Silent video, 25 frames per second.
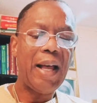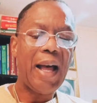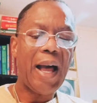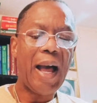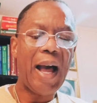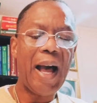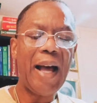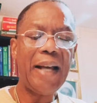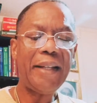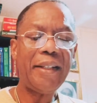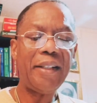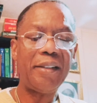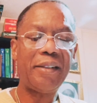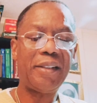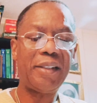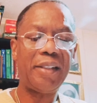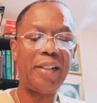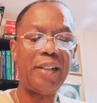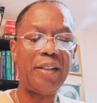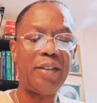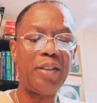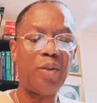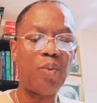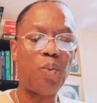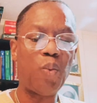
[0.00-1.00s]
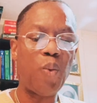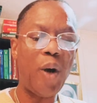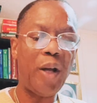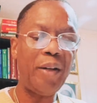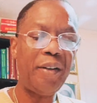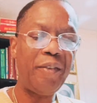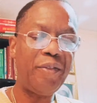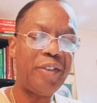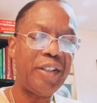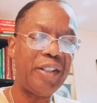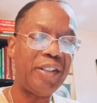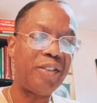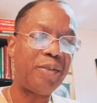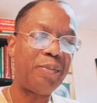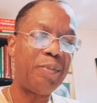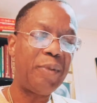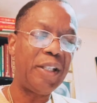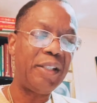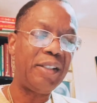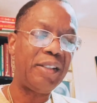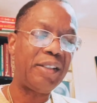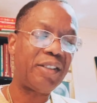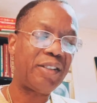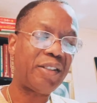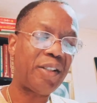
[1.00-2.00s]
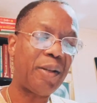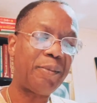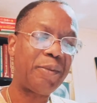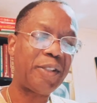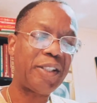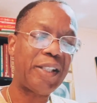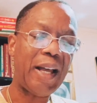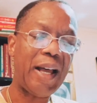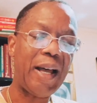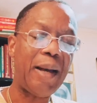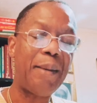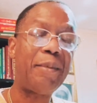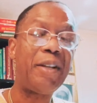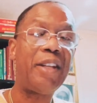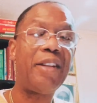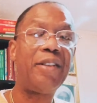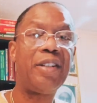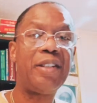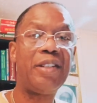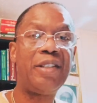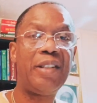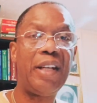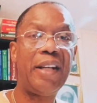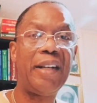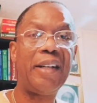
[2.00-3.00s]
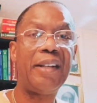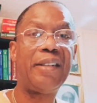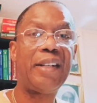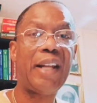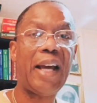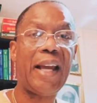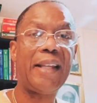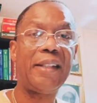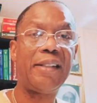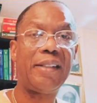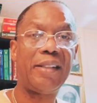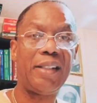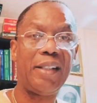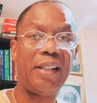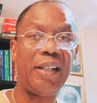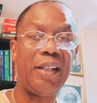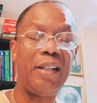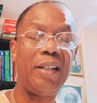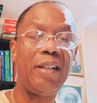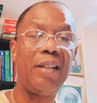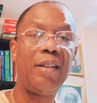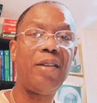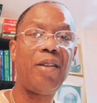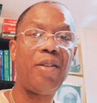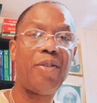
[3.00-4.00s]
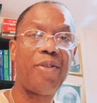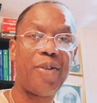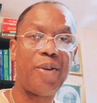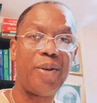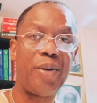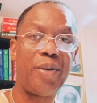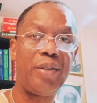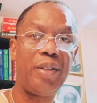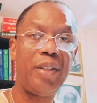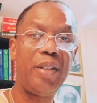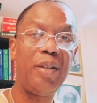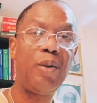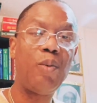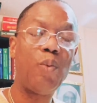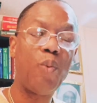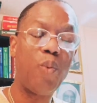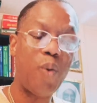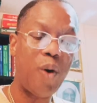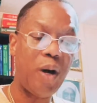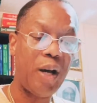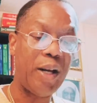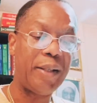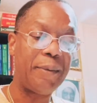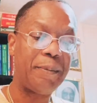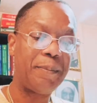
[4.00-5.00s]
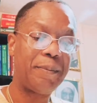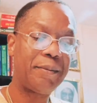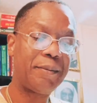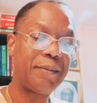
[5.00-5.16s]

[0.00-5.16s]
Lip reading: I attended one of these meetings sometime in the year 1931,